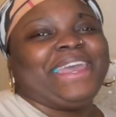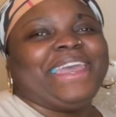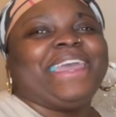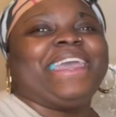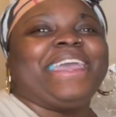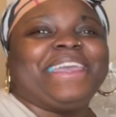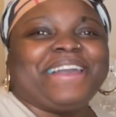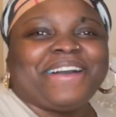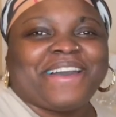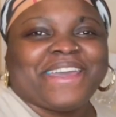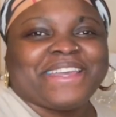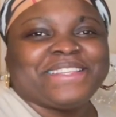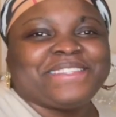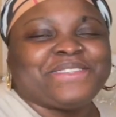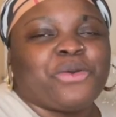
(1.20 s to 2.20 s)
Hey
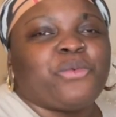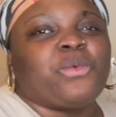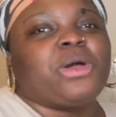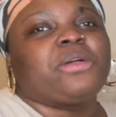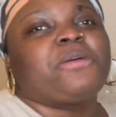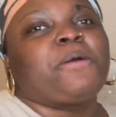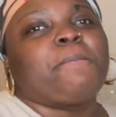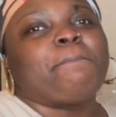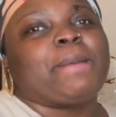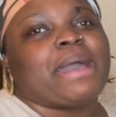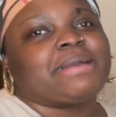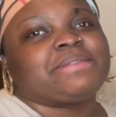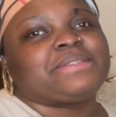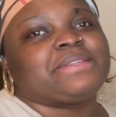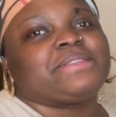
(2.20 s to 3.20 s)
guys, welcome
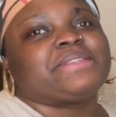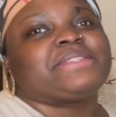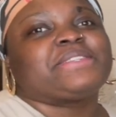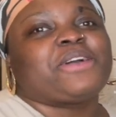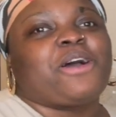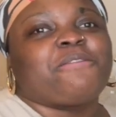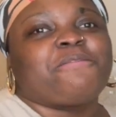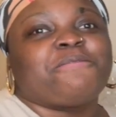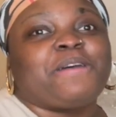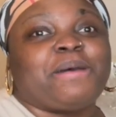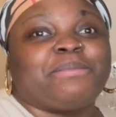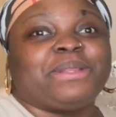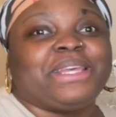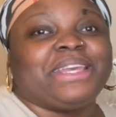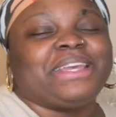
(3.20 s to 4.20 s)
back to the Scott
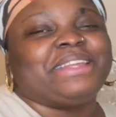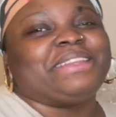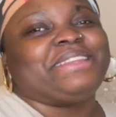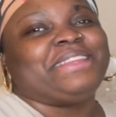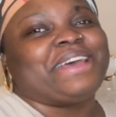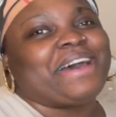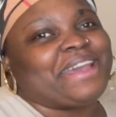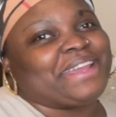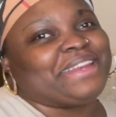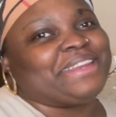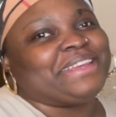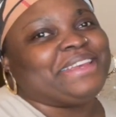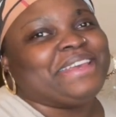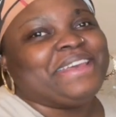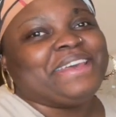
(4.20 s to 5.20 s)
Family
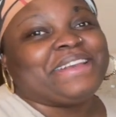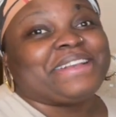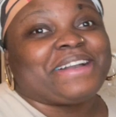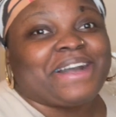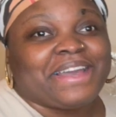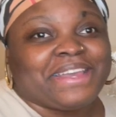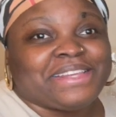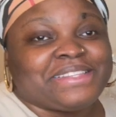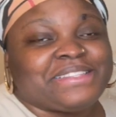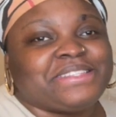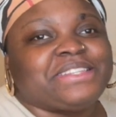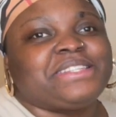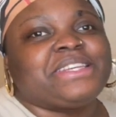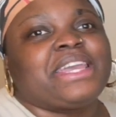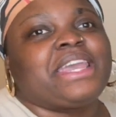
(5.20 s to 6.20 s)
9. Guys,
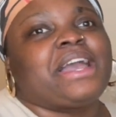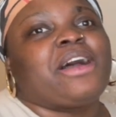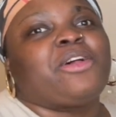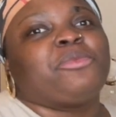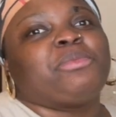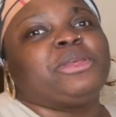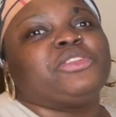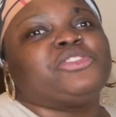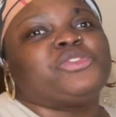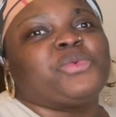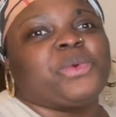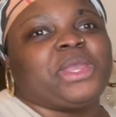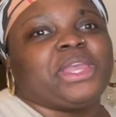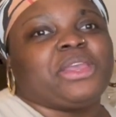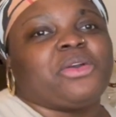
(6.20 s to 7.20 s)
today I'll be
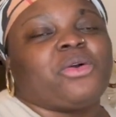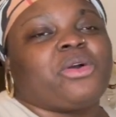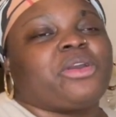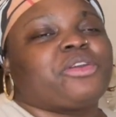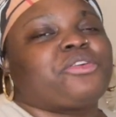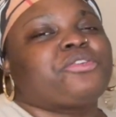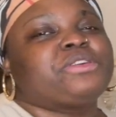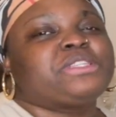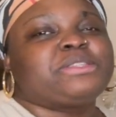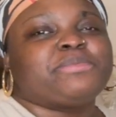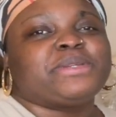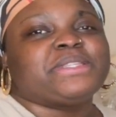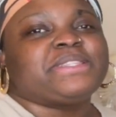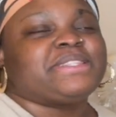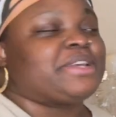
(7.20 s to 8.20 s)
doing our
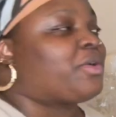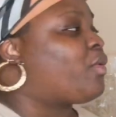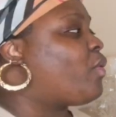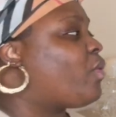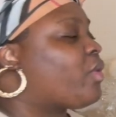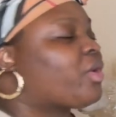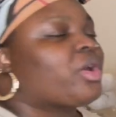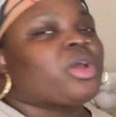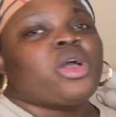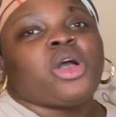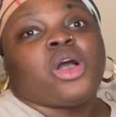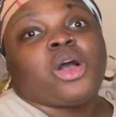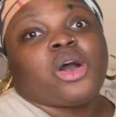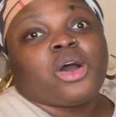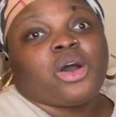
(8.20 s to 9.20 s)
Christmas decor
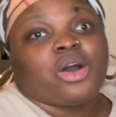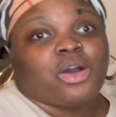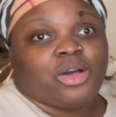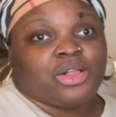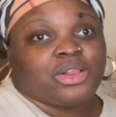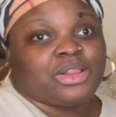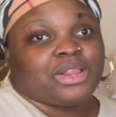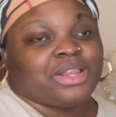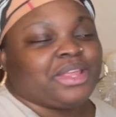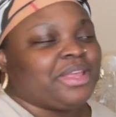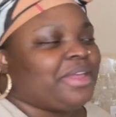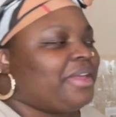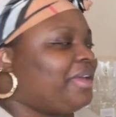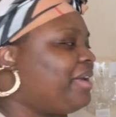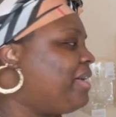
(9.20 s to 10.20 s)
haul.
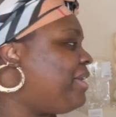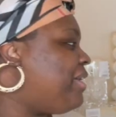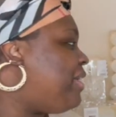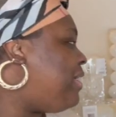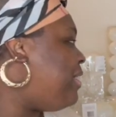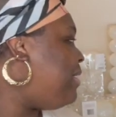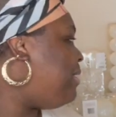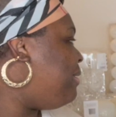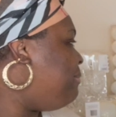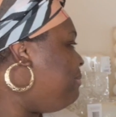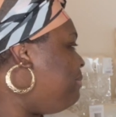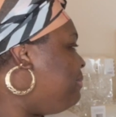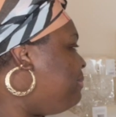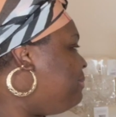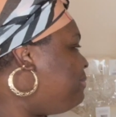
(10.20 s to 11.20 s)

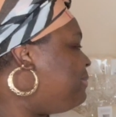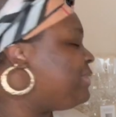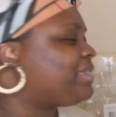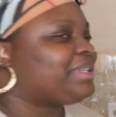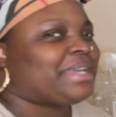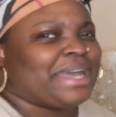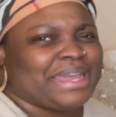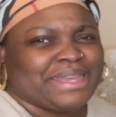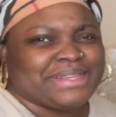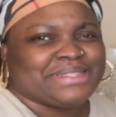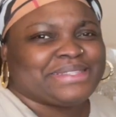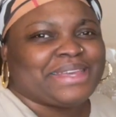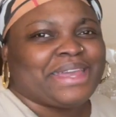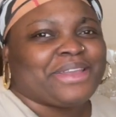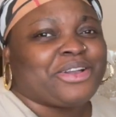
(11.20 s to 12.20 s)
Um,
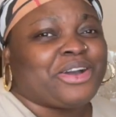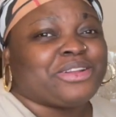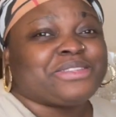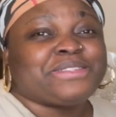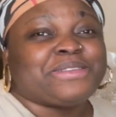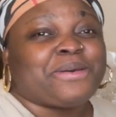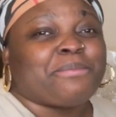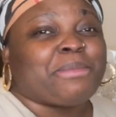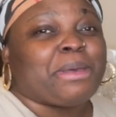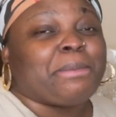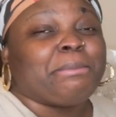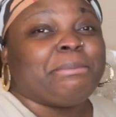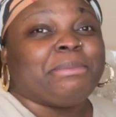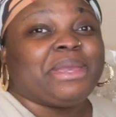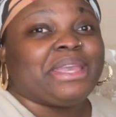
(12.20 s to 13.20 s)
guys, I got some
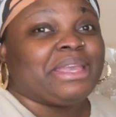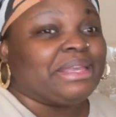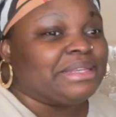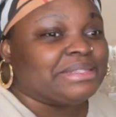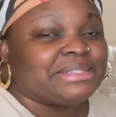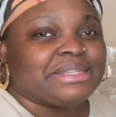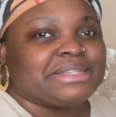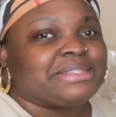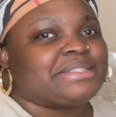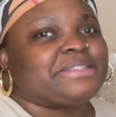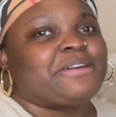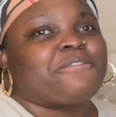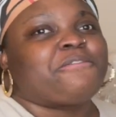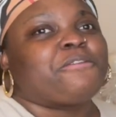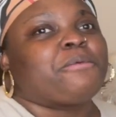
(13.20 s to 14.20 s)
amazing
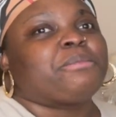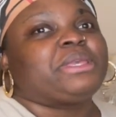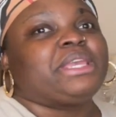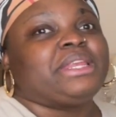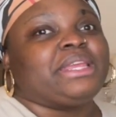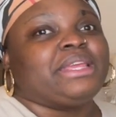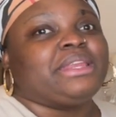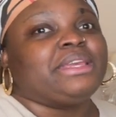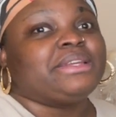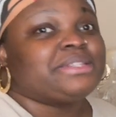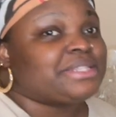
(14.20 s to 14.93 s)
stuff from Canadian